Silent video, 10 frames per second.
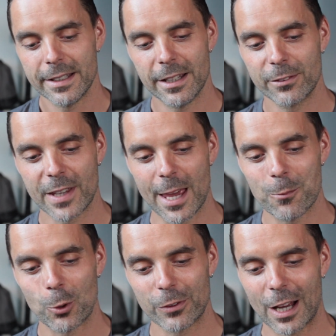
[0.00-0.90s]
this
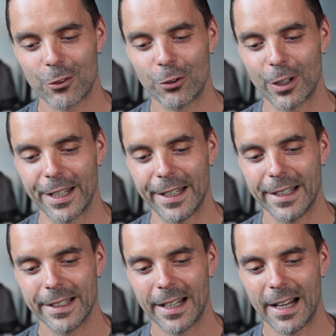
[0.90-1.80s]
game was actually